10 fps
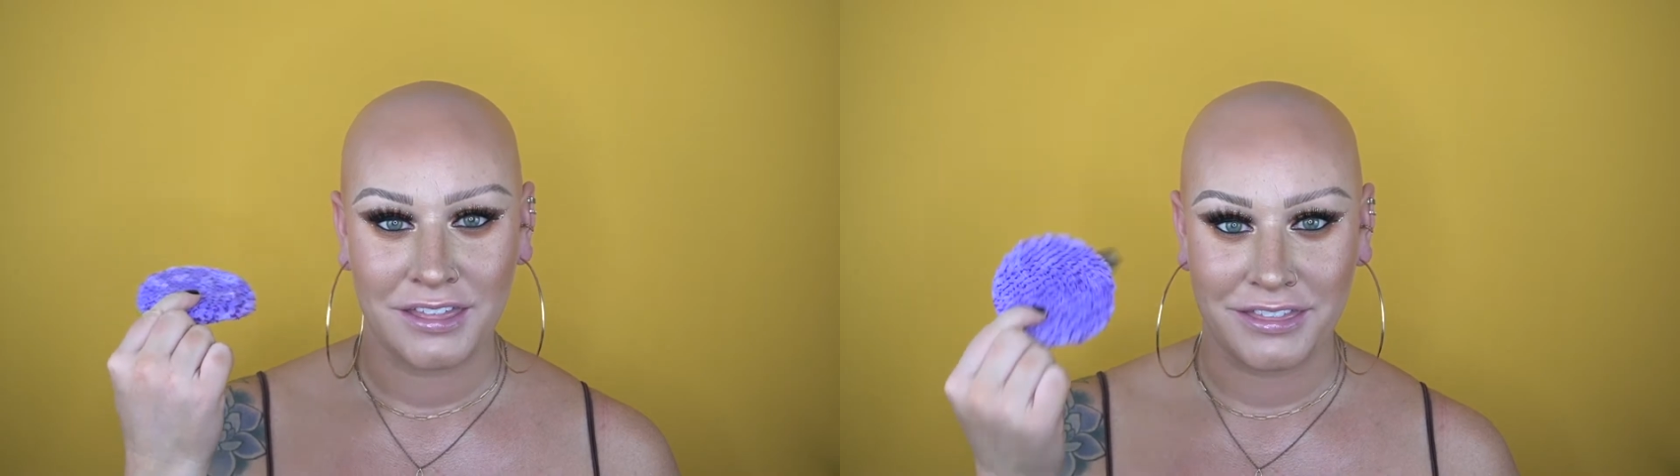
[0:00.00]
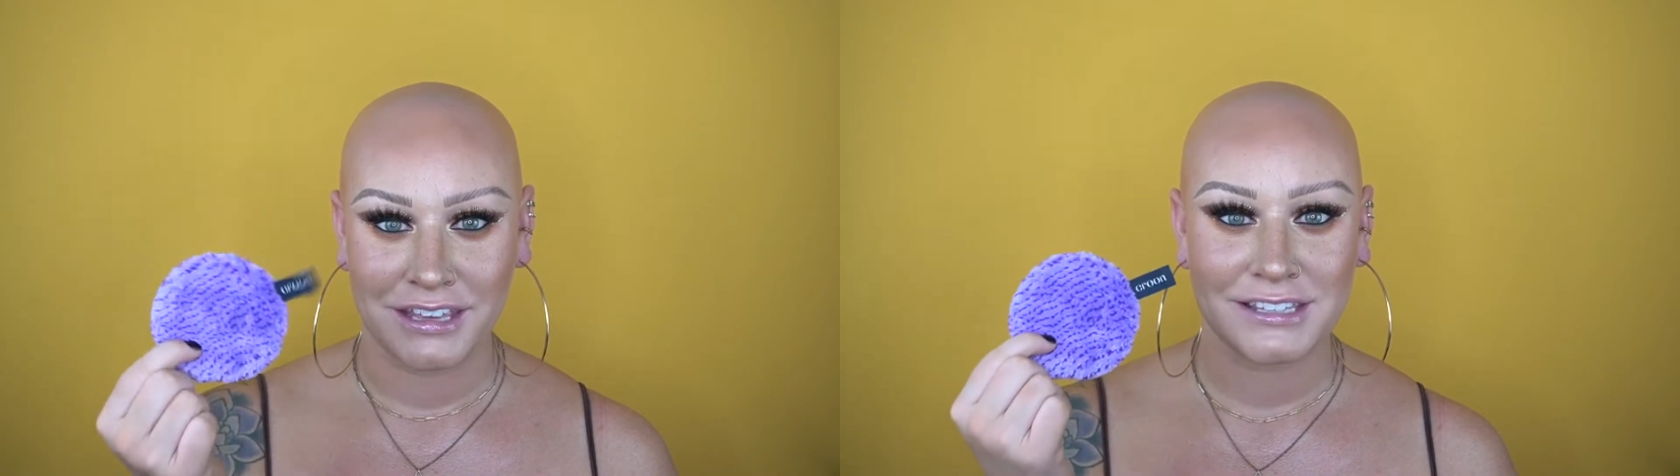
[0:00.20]

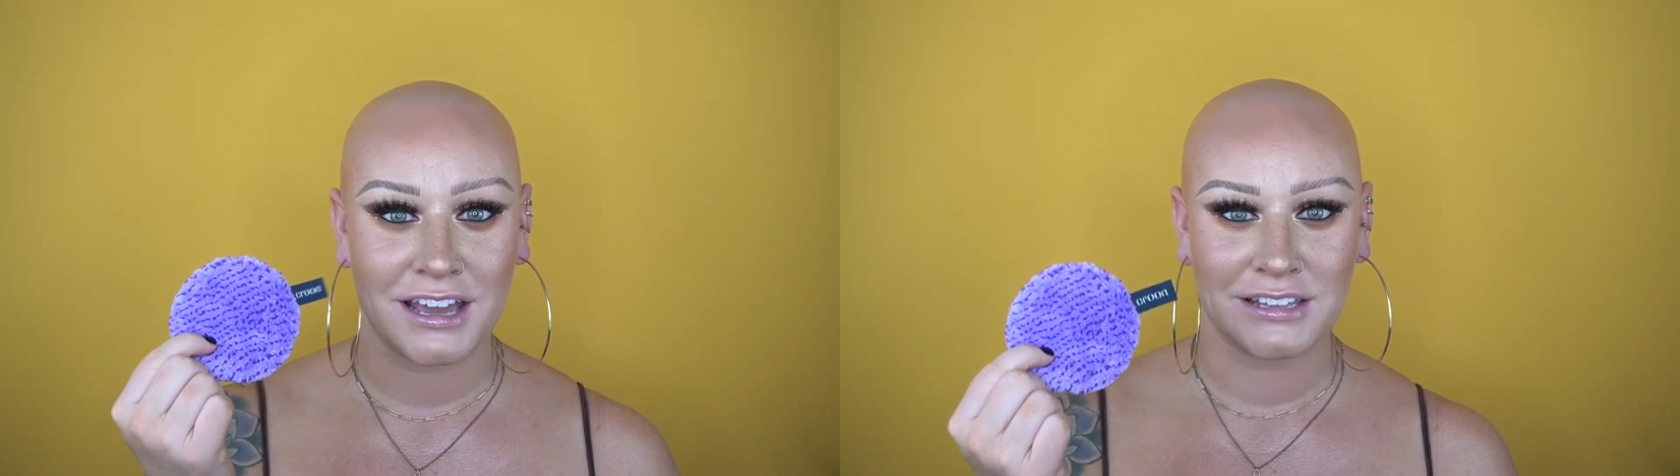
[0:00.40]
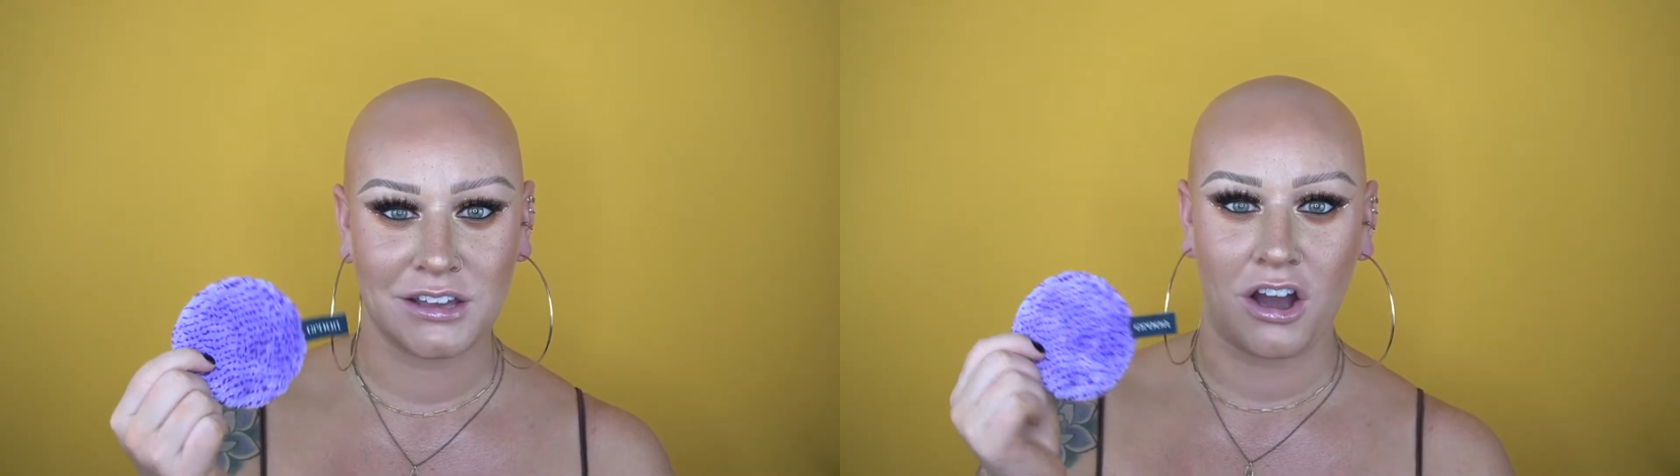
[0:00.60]
These
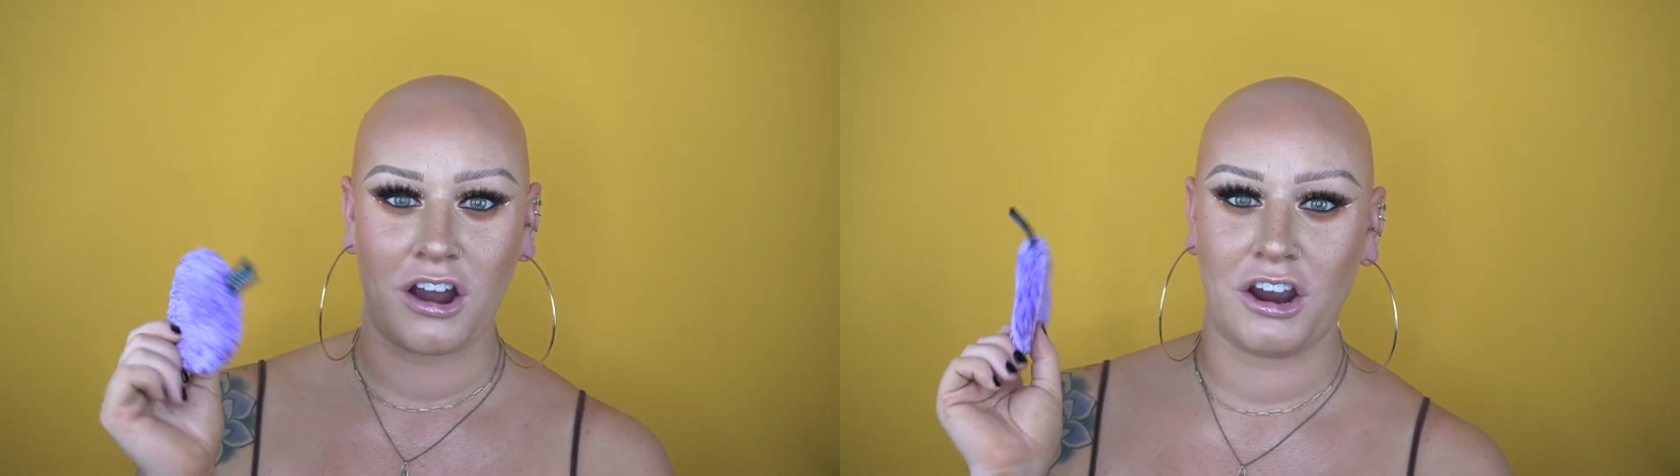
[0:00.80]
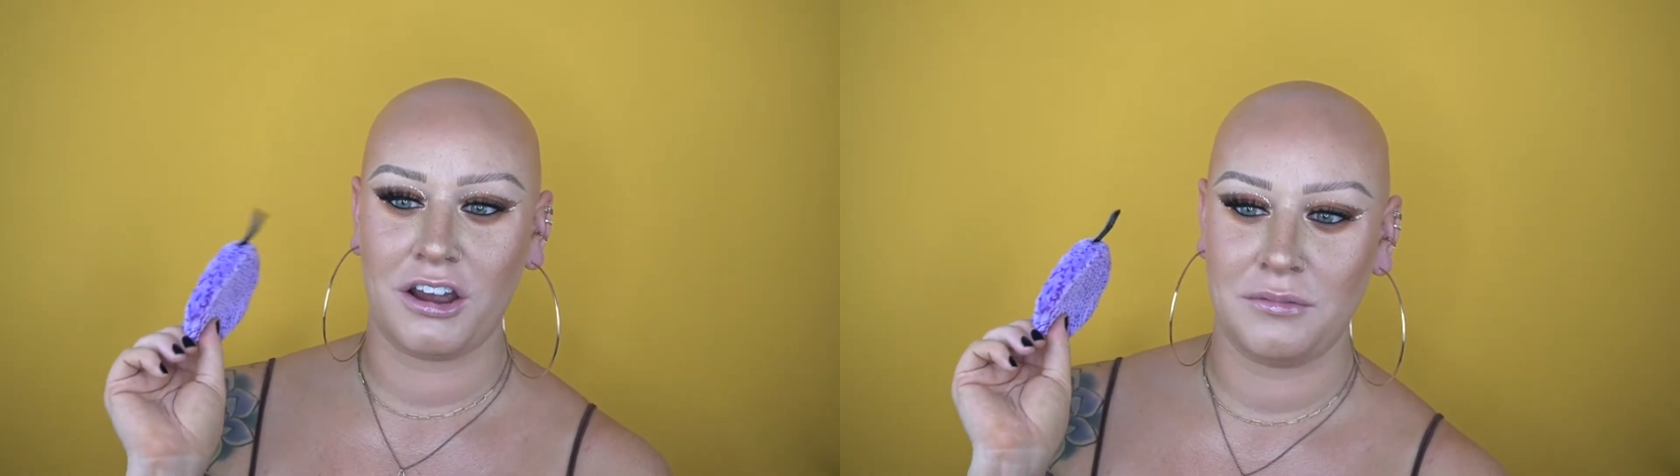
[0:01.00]
guys
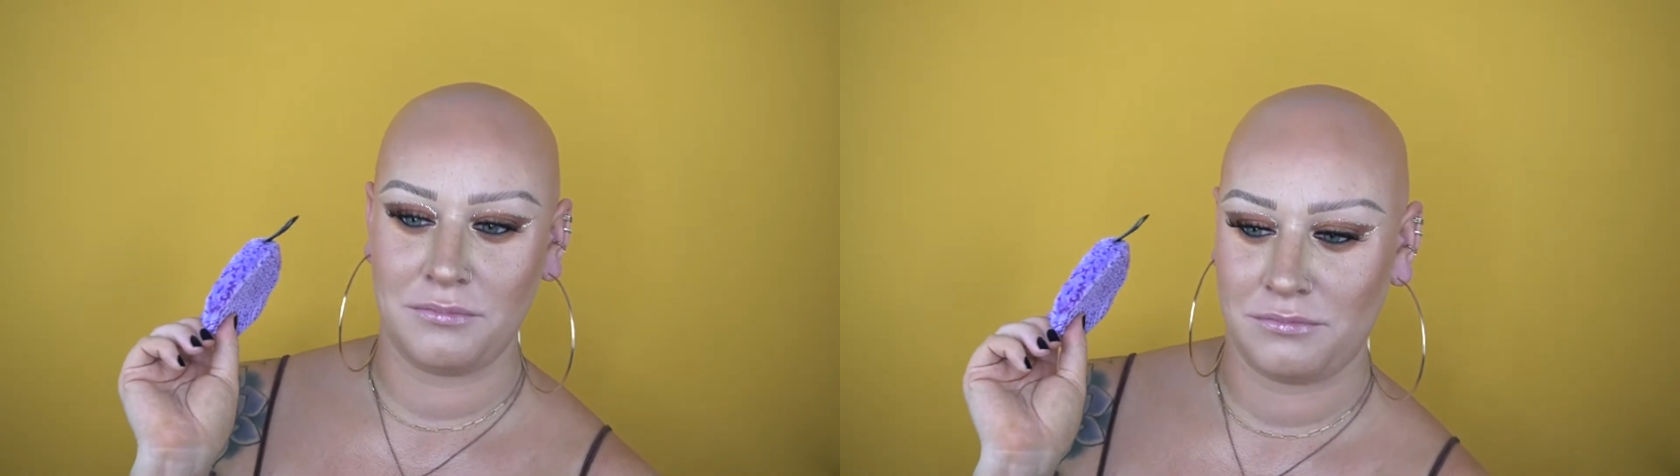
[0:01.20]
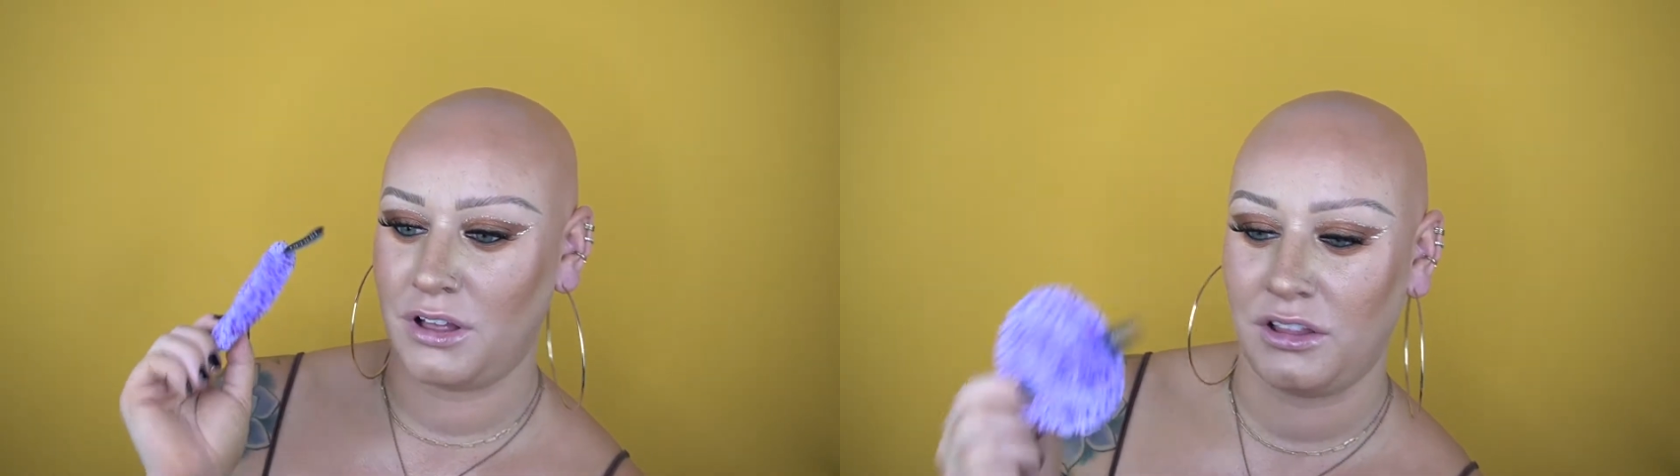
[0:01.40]
are
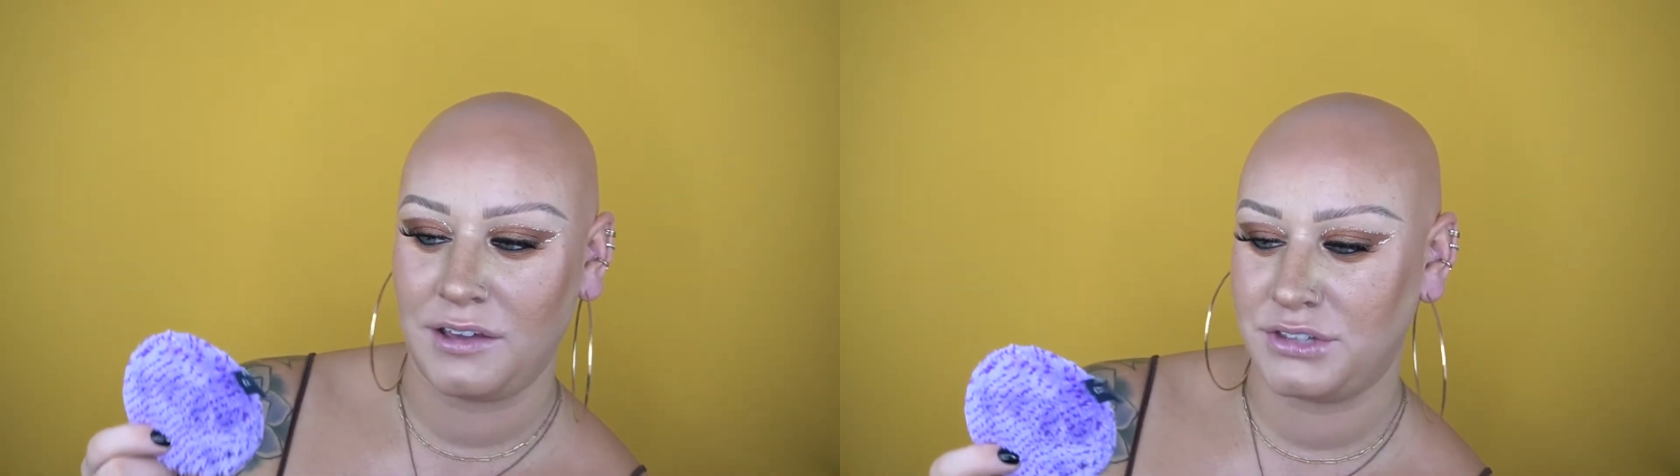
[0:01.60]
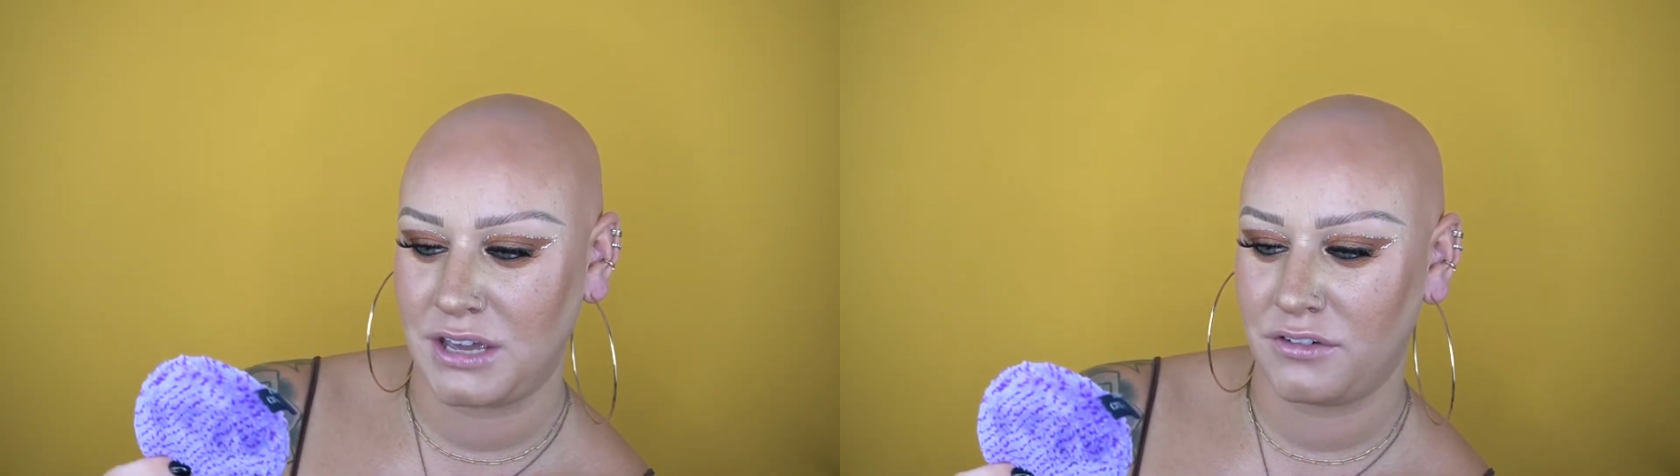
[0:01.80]
a
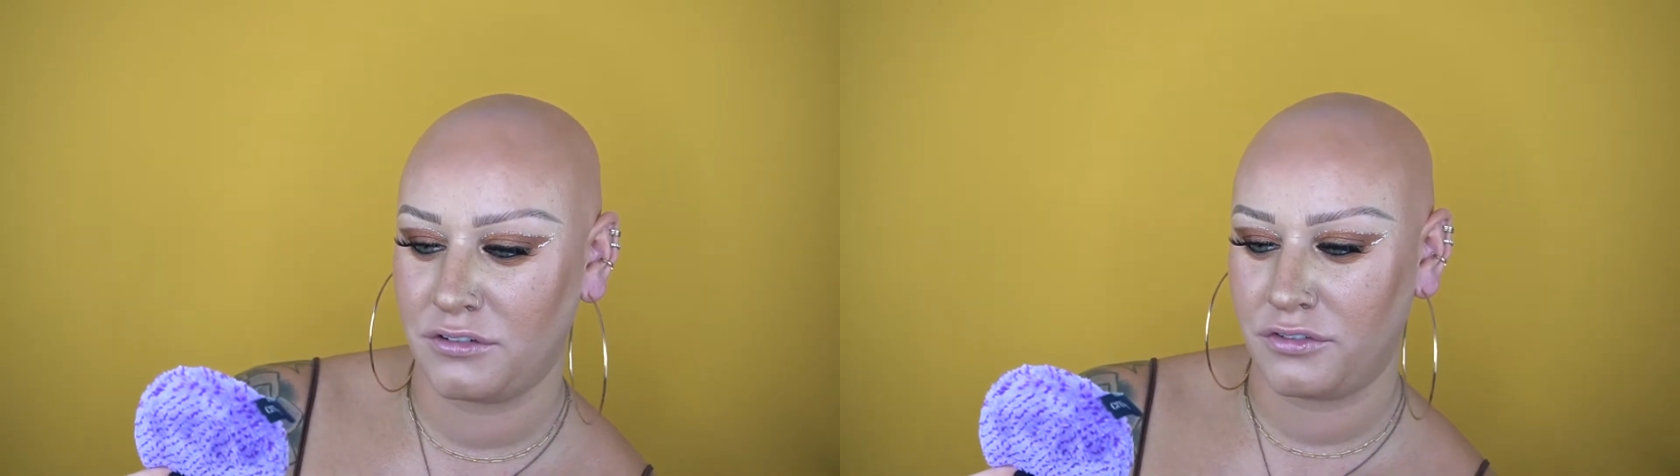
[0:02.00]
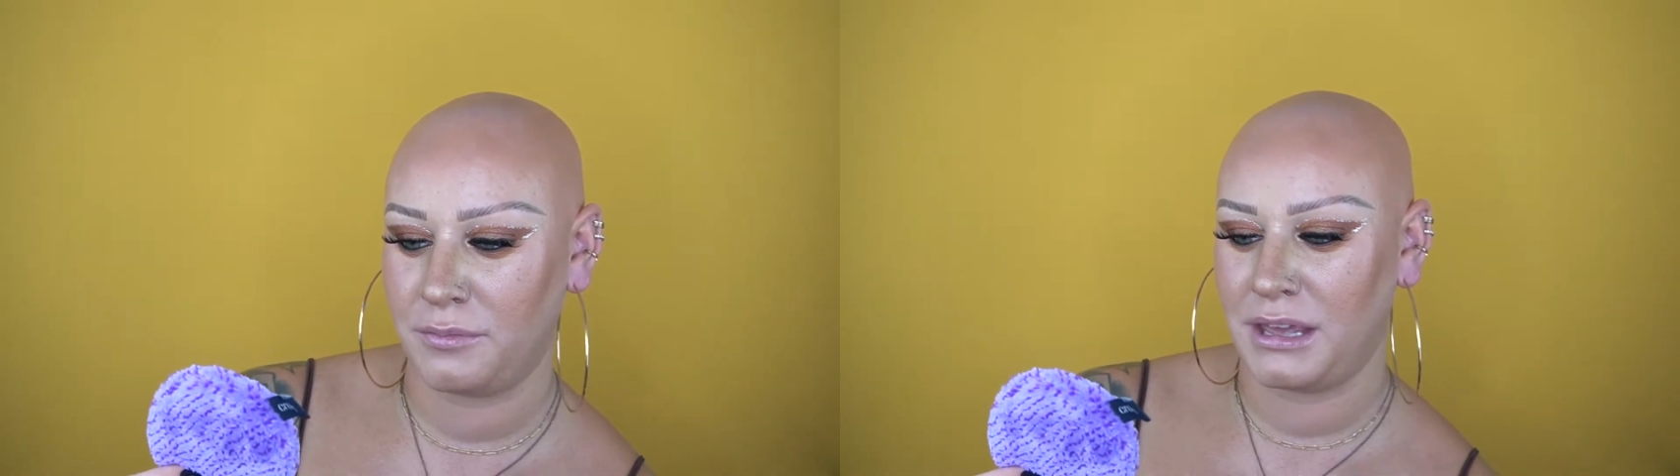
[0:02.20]
lifesaver
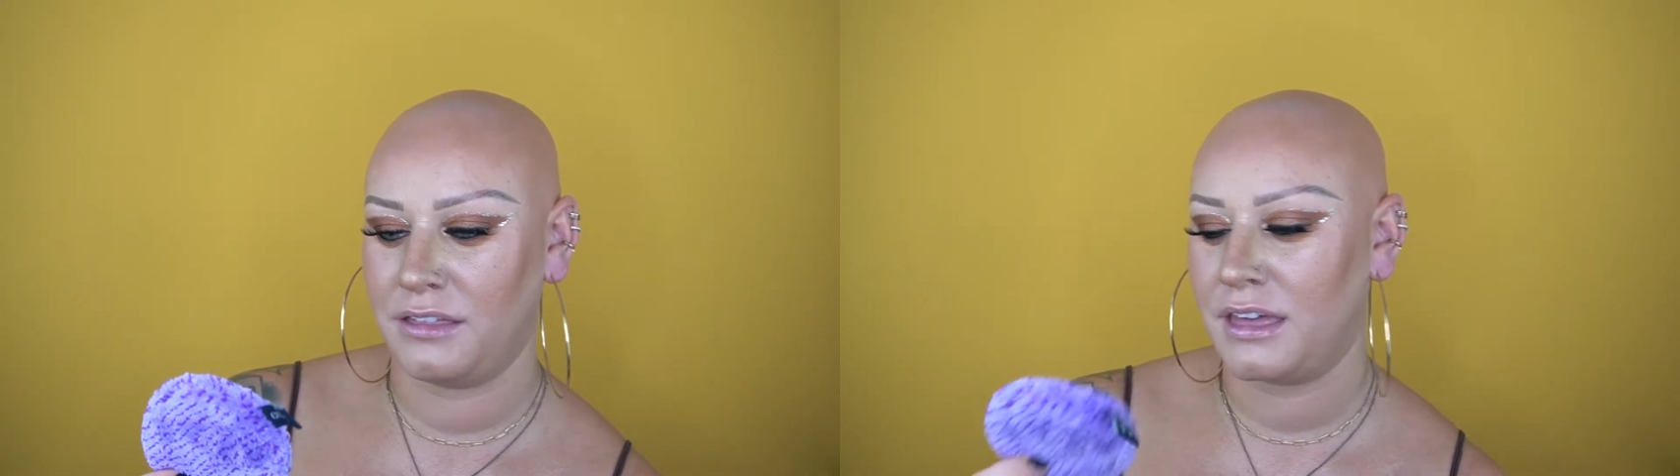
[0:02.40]
for me.